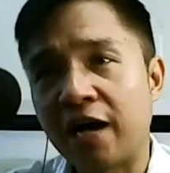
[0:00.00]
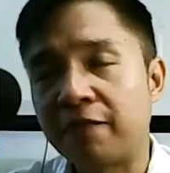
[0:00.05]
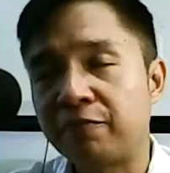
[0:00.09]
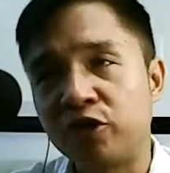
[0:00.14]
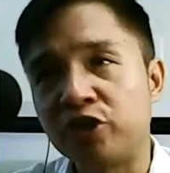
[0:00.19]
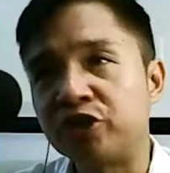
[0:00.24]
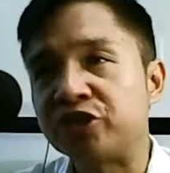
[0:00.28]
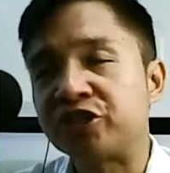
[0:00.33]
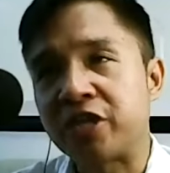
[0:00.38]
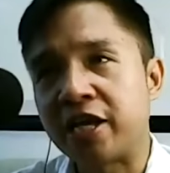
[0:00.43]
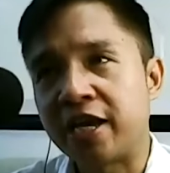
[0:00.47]

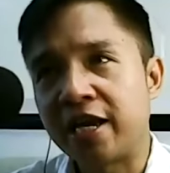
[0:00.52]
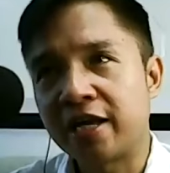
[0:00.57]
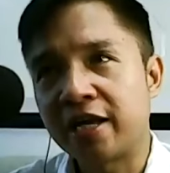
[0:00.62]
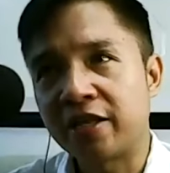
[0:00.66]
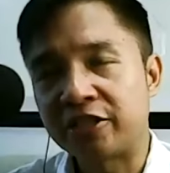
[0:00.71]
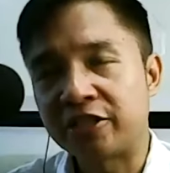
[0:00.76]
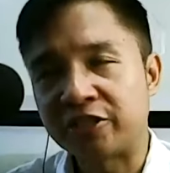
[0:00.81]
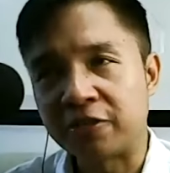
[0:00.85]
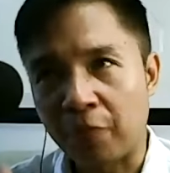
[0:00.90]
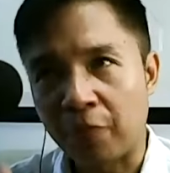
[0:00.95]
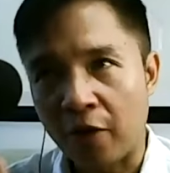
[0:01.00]
you're saying
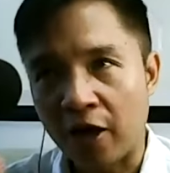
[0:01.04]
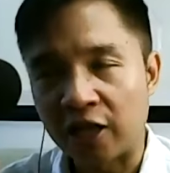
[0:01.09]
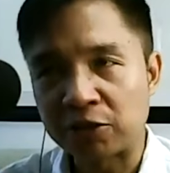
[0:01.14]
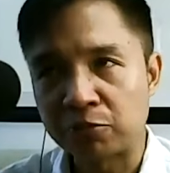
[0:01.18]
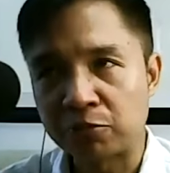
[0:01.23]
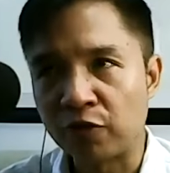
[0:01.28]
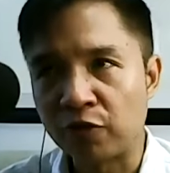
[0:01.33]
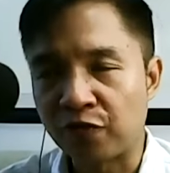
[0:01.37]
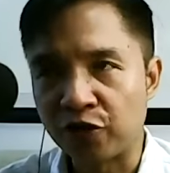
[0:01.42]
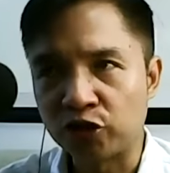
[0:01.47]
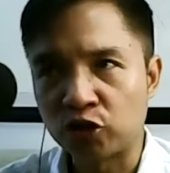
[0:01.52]
it's
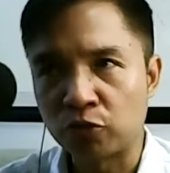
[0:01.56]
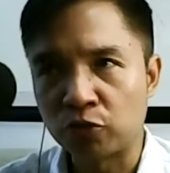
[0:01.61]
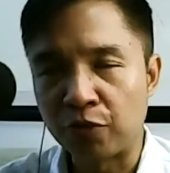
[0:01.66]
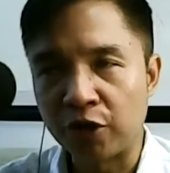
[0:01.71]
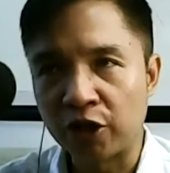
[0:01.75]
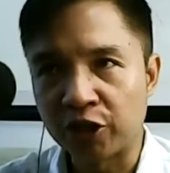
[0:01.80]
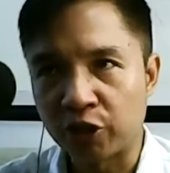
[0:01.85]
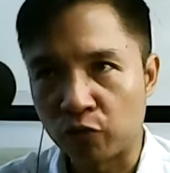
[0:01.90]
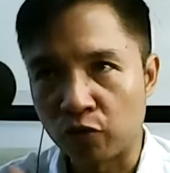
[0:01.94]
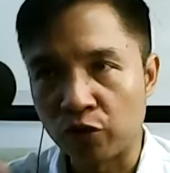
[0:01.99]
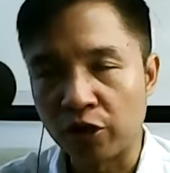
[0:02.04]
impossible for you to
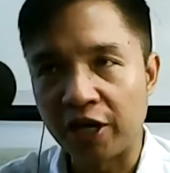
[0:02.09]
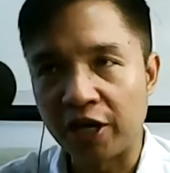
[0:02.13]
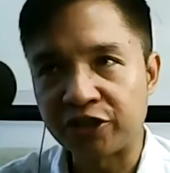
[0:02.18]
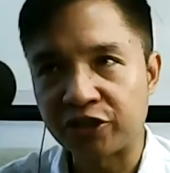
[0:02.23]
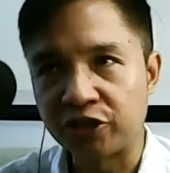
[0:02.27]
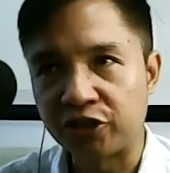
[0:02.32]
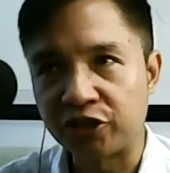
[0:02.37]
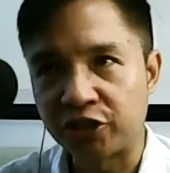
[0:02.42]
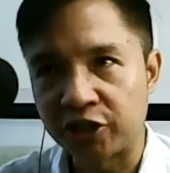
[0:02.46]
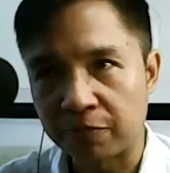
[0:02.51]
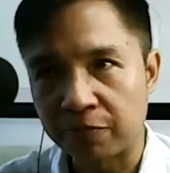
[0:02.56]
build a
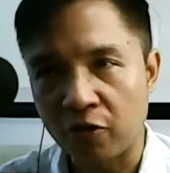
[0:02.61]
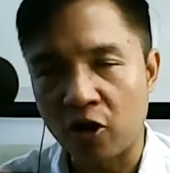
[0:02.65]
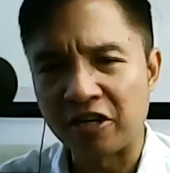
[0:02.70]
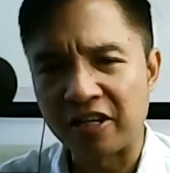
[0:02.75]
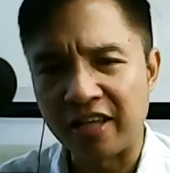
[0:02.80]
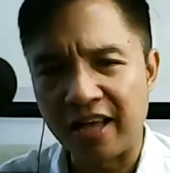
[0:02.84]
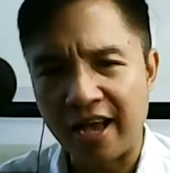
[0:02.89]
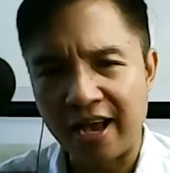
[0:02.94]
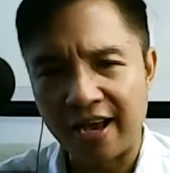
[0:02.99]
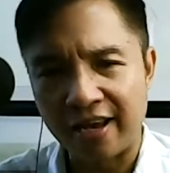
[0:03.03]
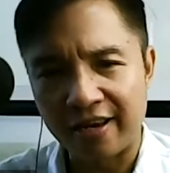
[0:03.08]
relationship
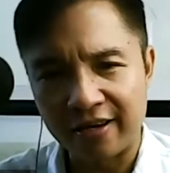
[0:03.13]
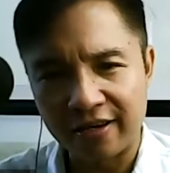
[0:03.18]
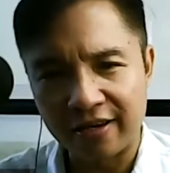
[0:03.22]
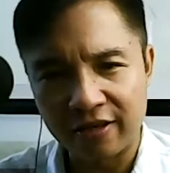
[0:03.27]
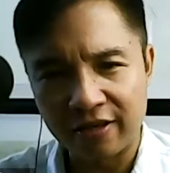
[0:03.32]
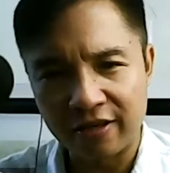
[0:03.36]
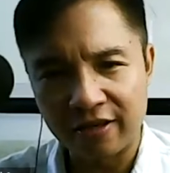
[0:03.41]
online